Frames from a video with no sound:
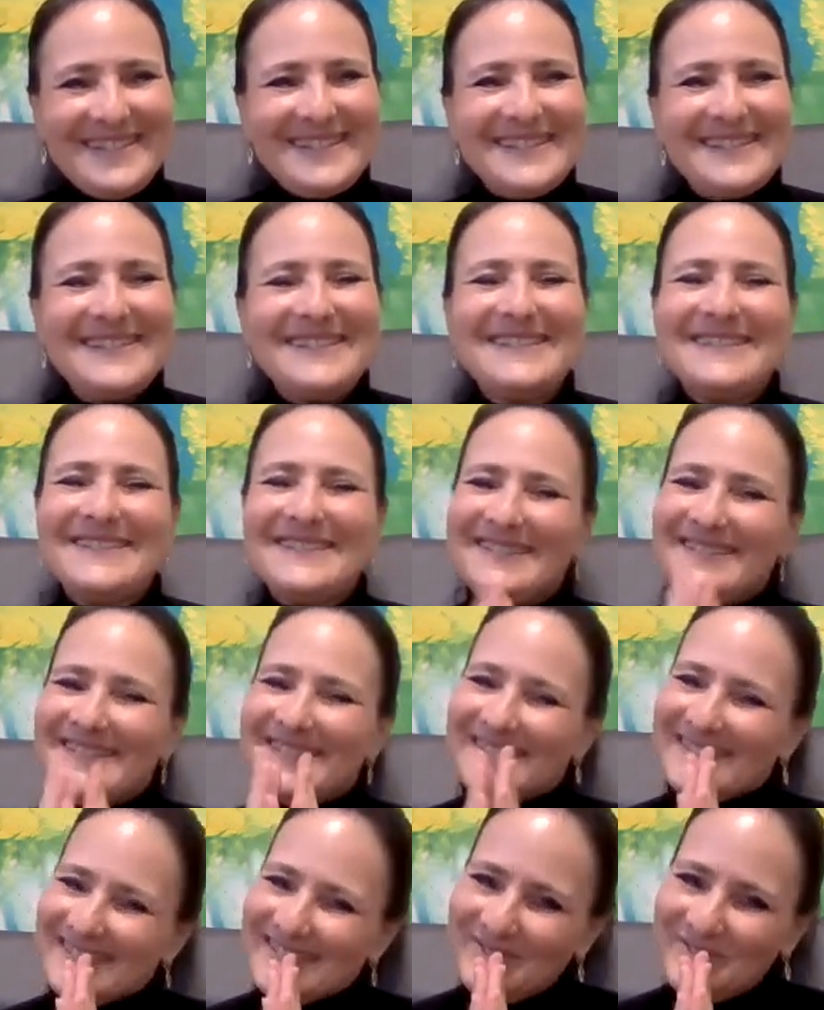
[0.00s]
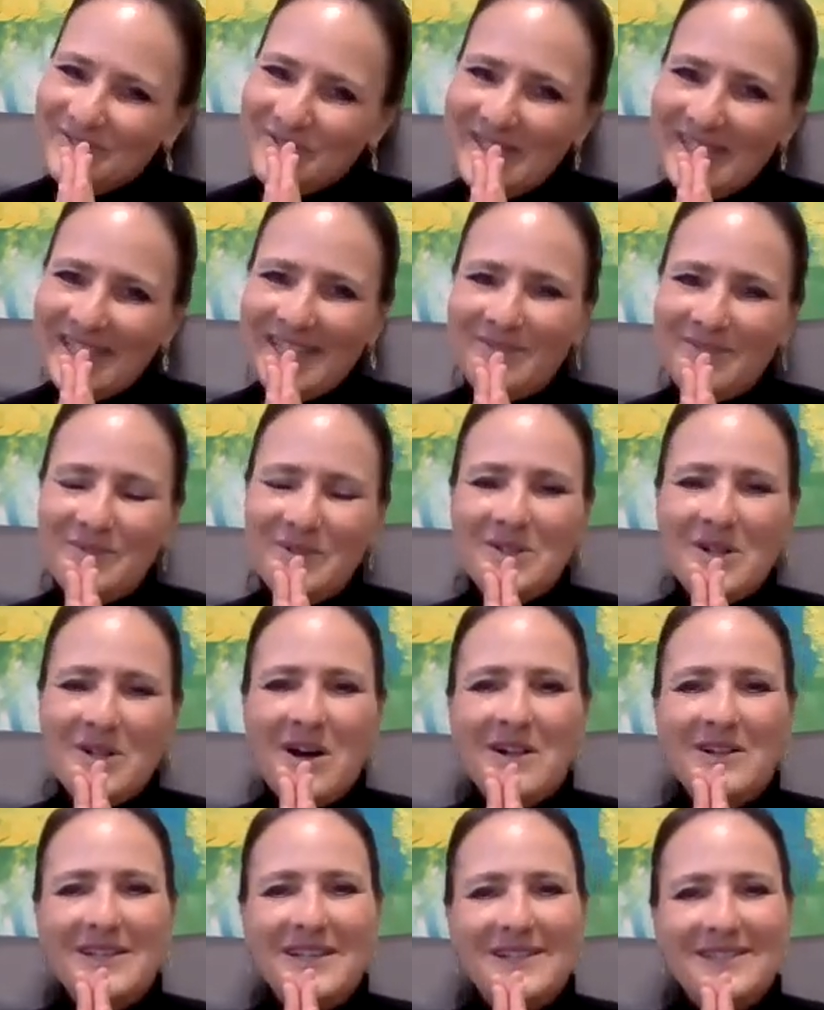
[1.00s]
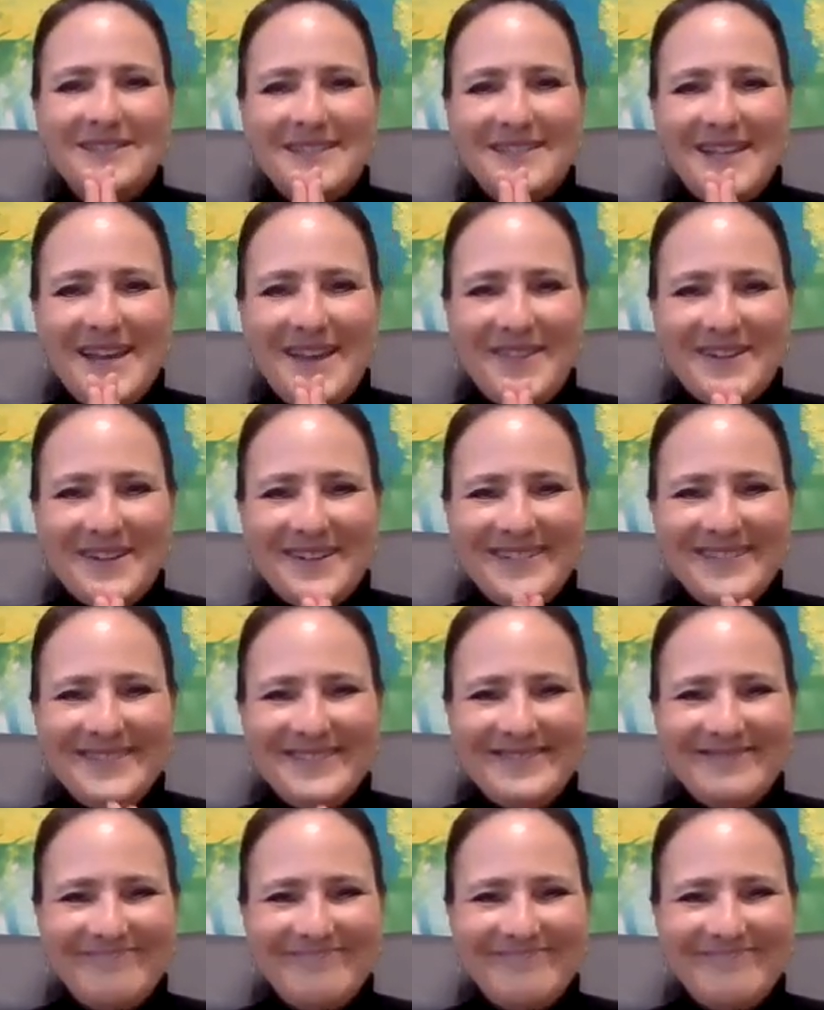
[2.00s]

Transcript: We'll all heal together.